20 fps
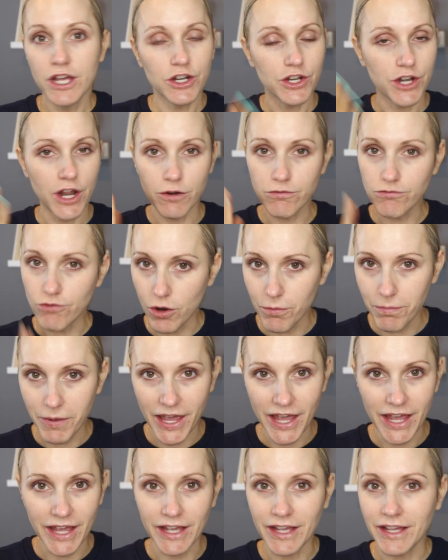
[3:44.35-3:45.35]
No
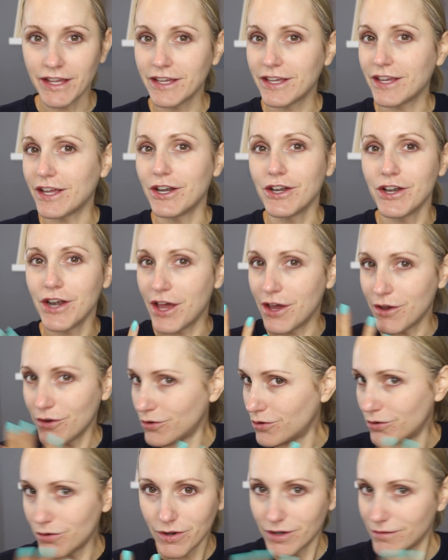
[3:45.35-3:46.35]
rubbing,
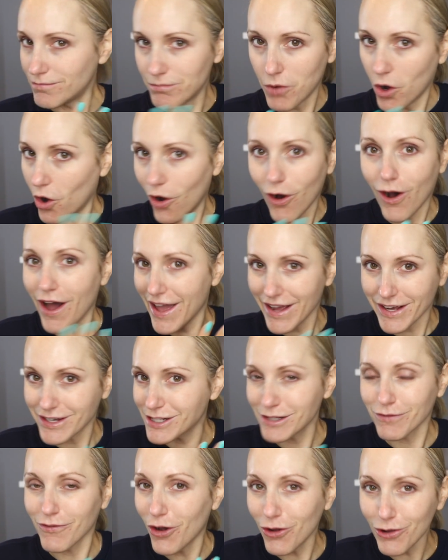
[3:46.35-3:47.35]
no more
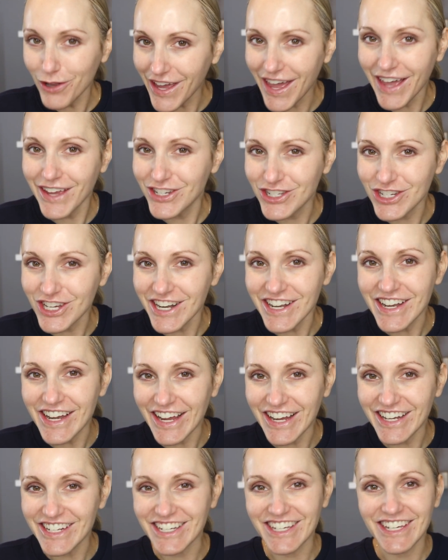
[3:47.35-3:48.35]
exfoliation
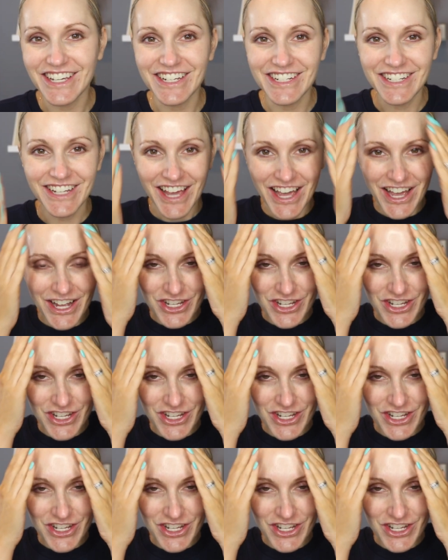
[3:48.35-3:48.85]
needed,